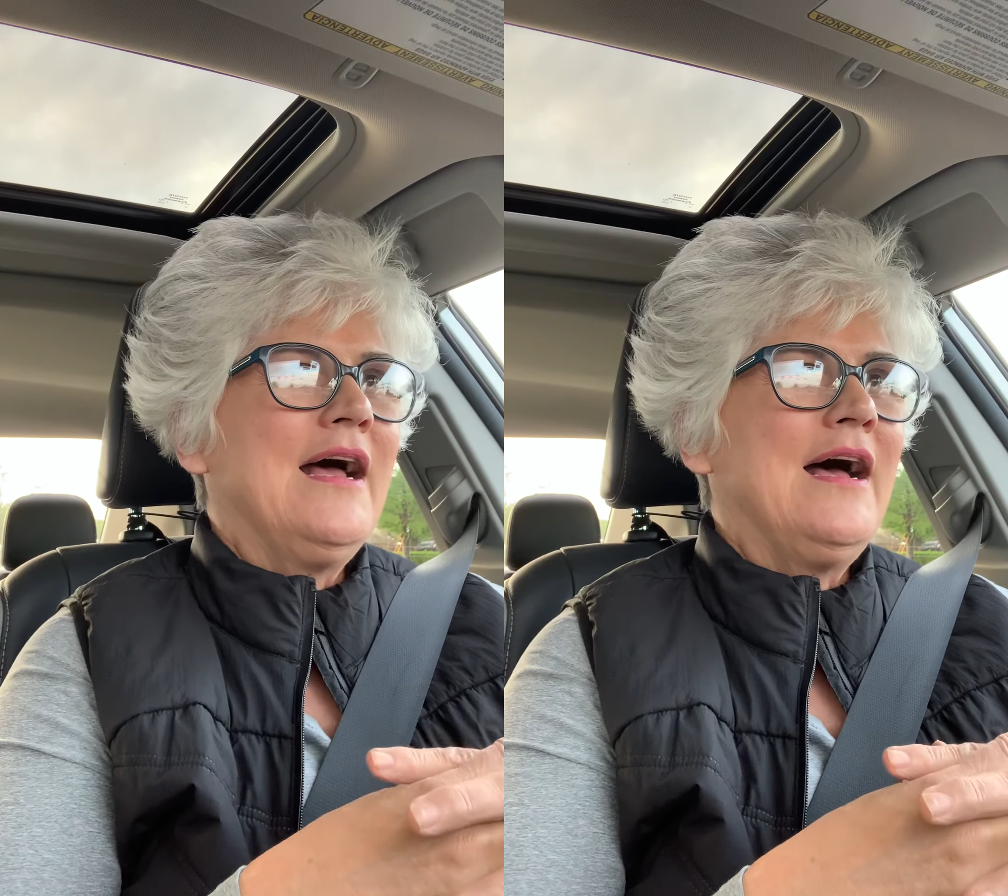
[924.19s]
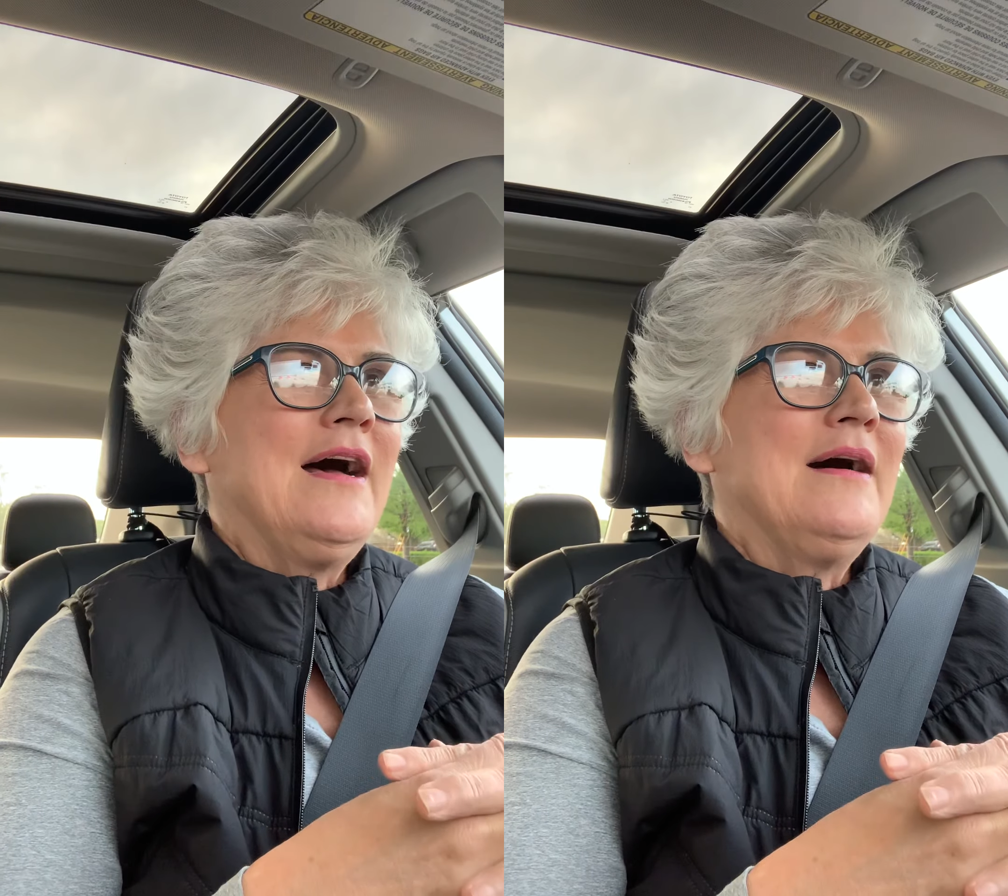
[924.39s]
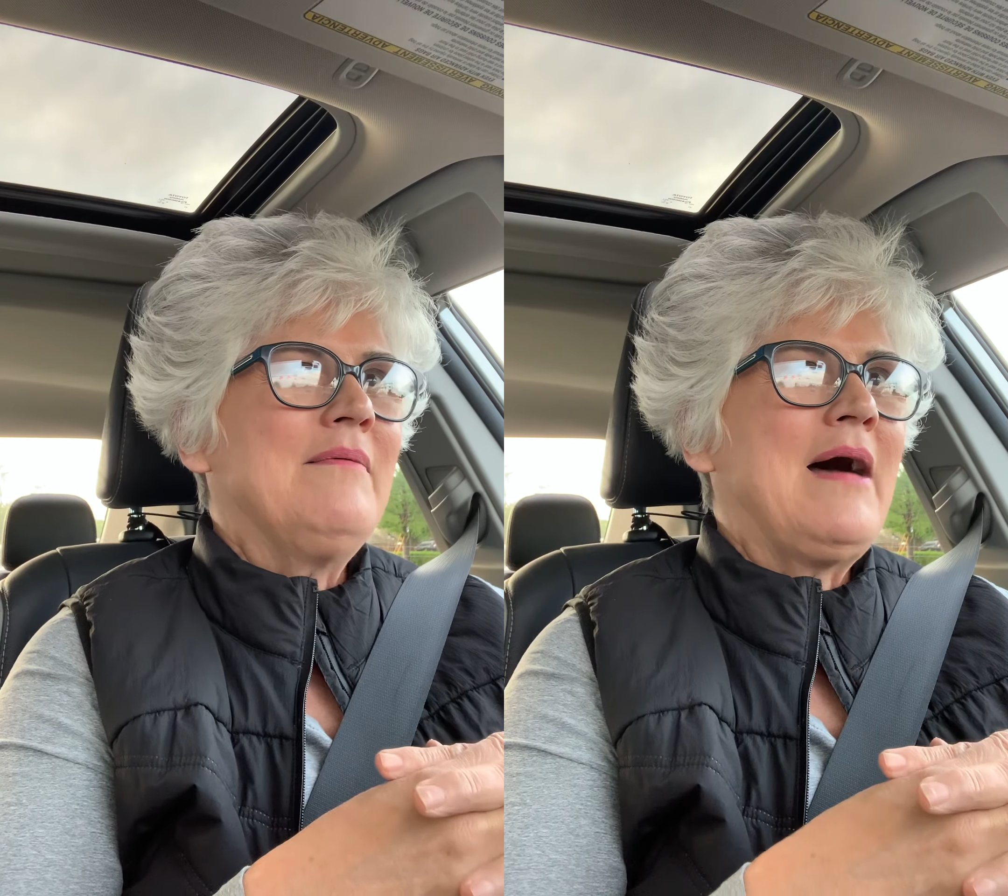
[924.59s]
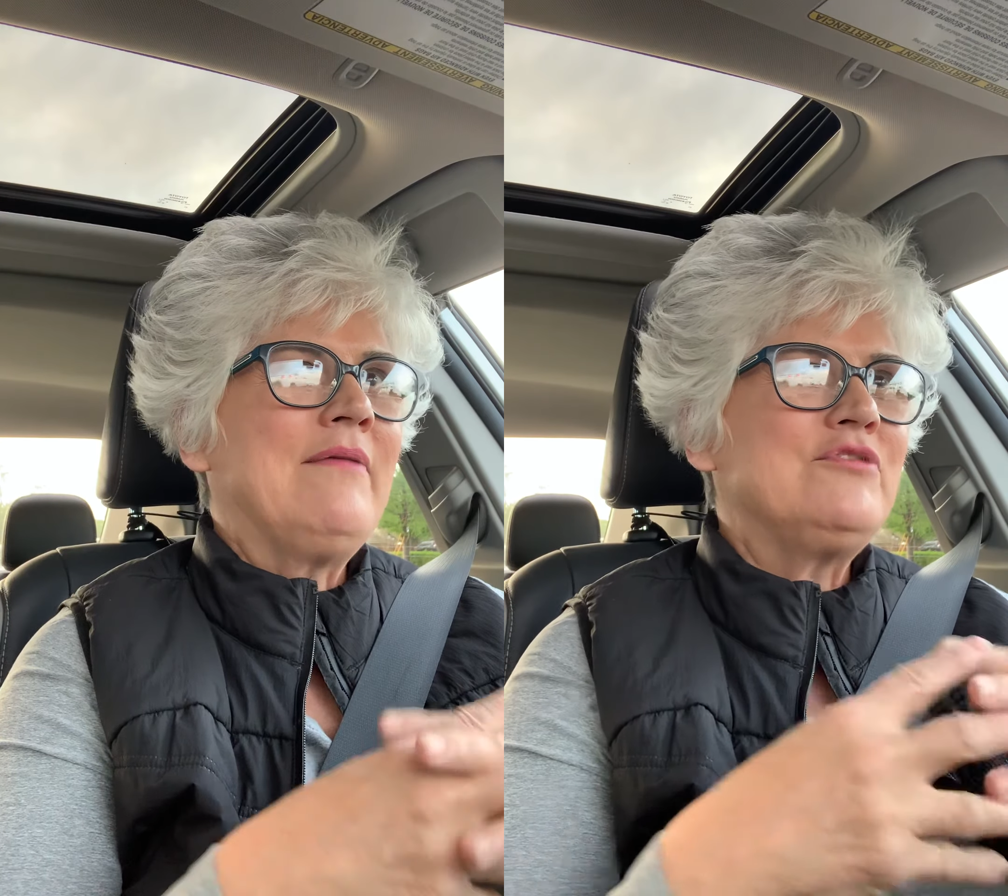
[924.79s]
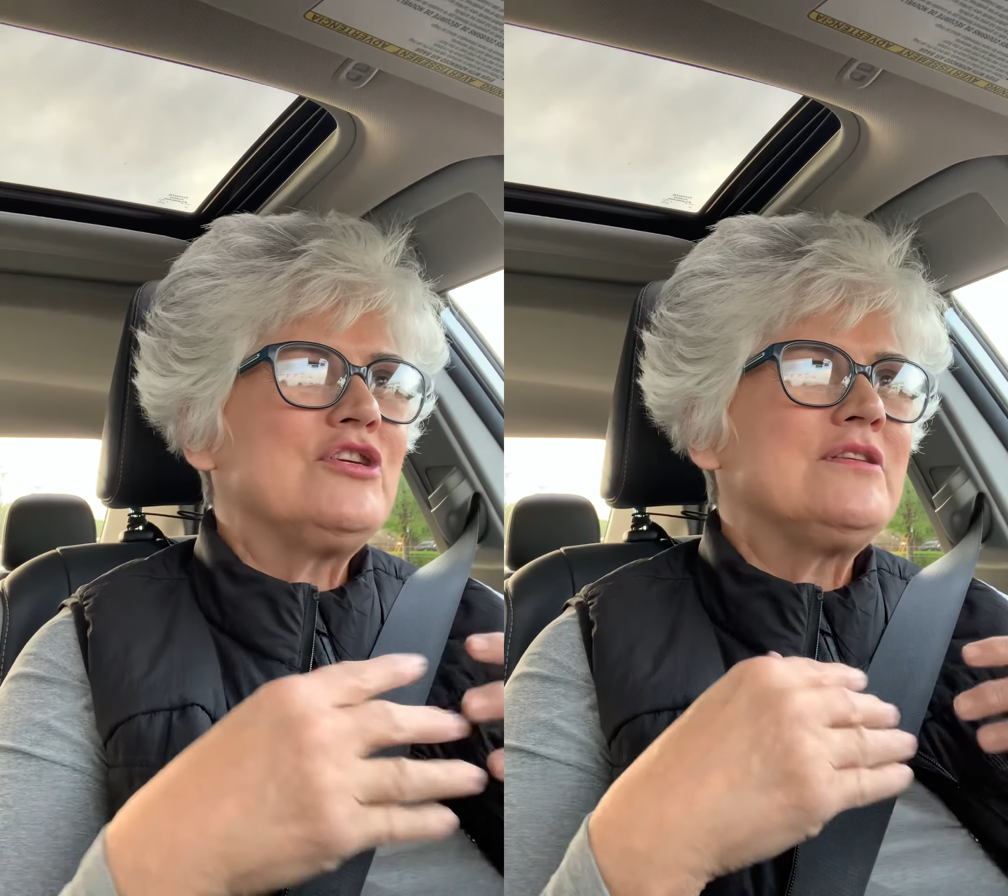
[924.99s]

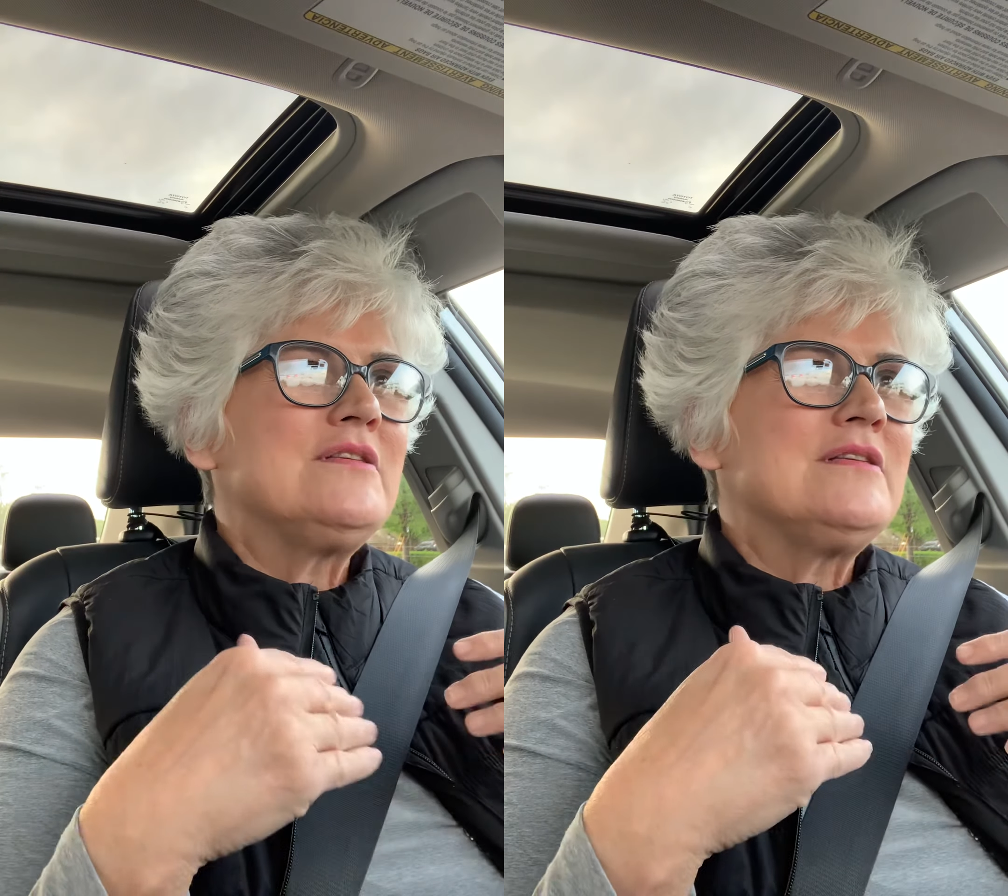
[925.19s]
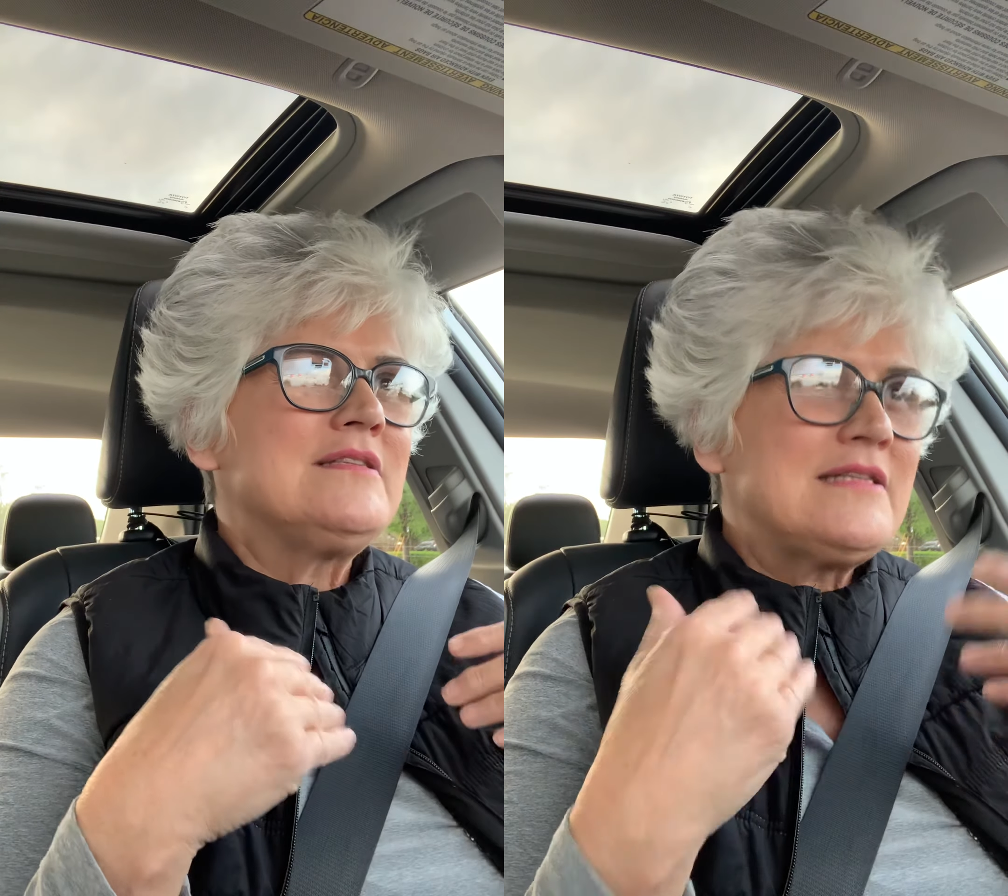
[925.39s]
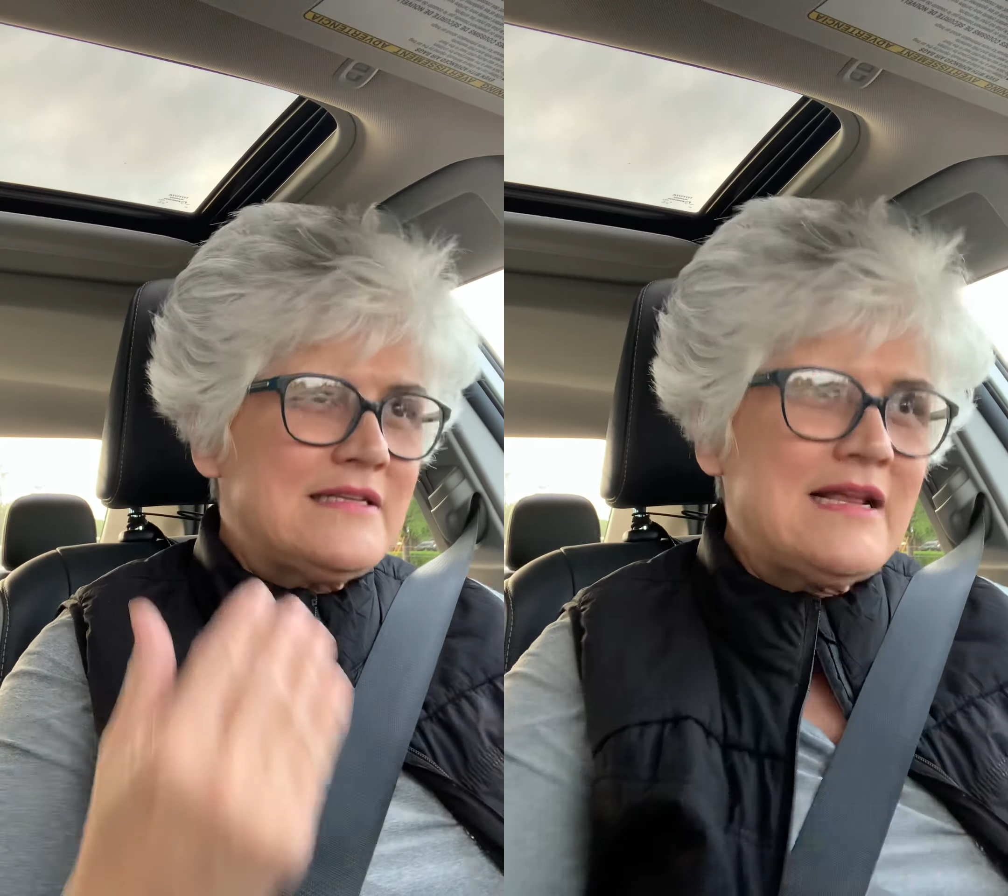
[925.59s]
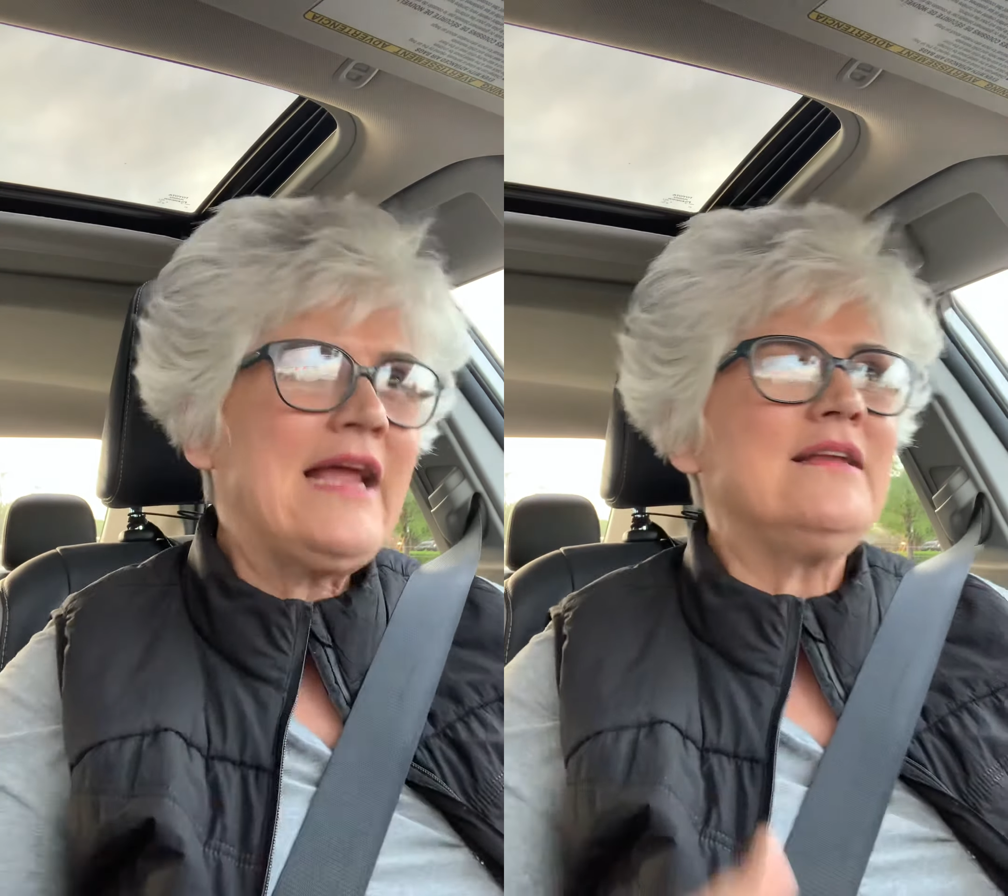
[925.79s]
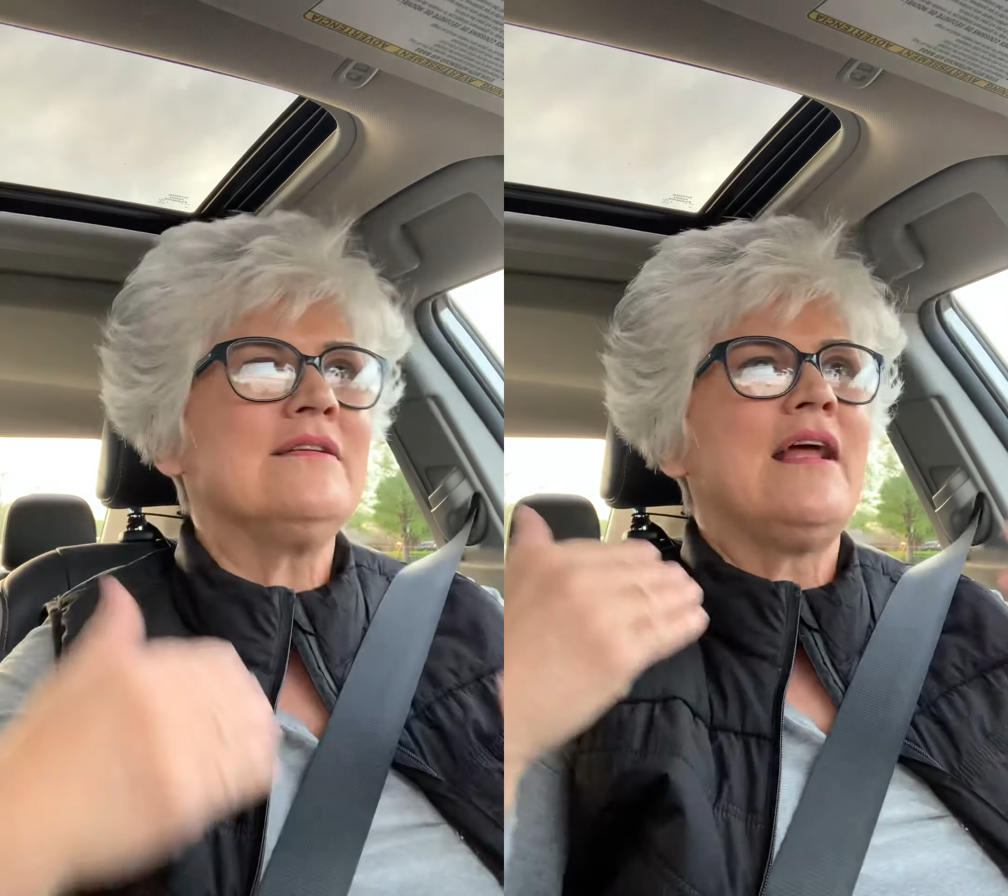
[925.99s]
I'm just
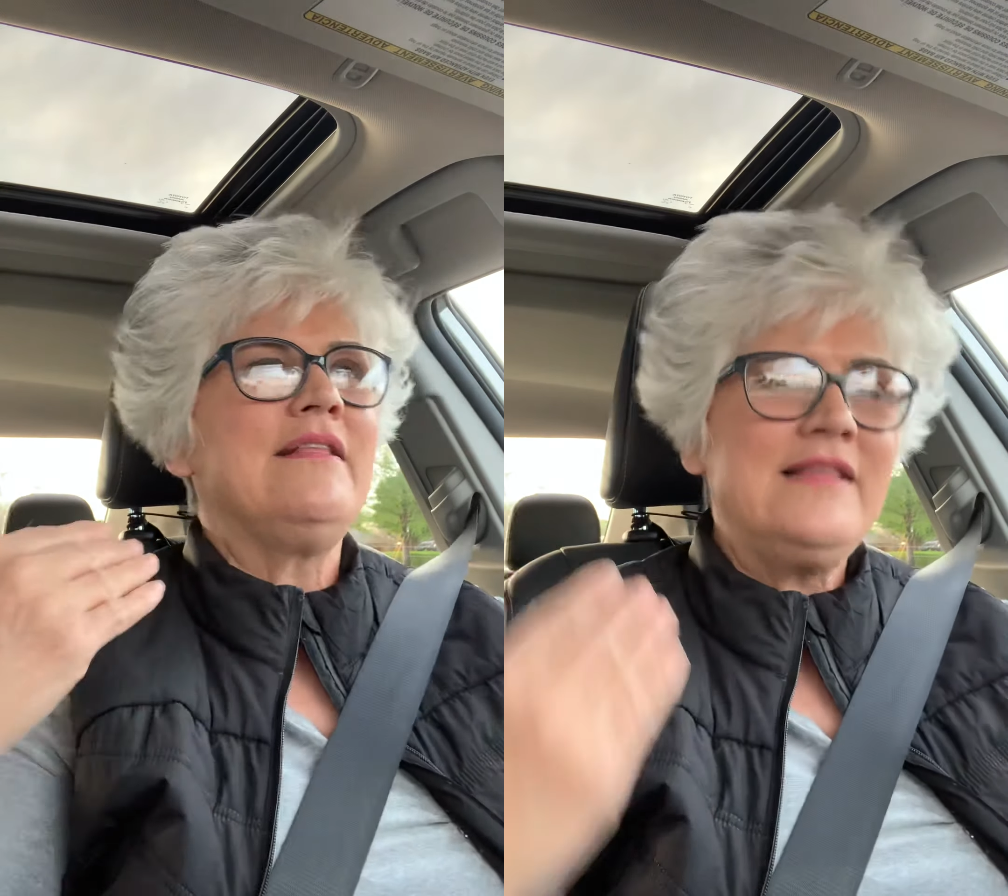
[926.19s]
stating